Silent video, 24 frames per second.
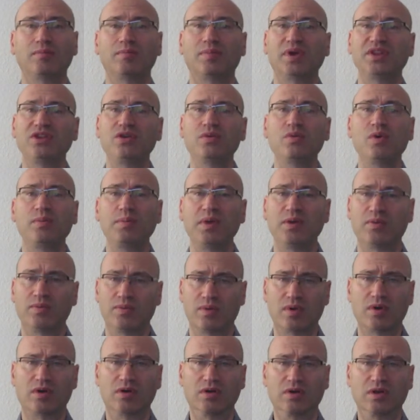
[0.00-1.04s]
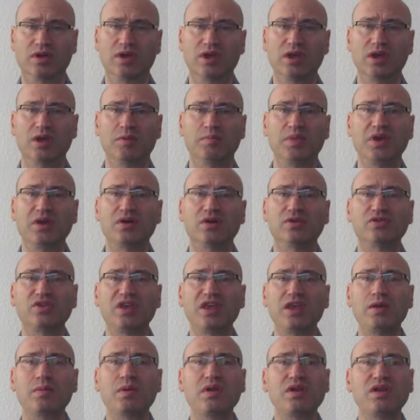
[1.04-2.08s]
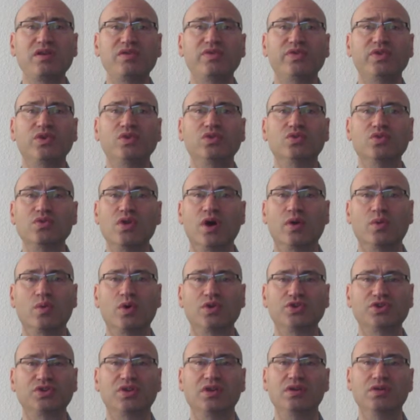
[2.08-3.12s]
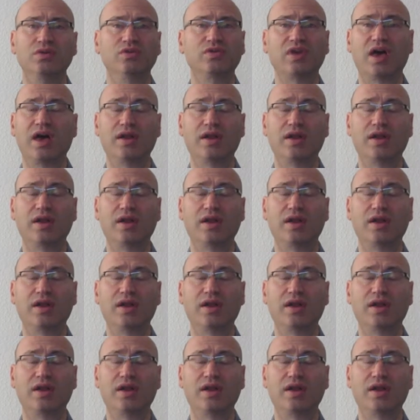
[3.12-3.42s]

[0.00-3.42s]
But you would be wrong, because even if you do not watch the news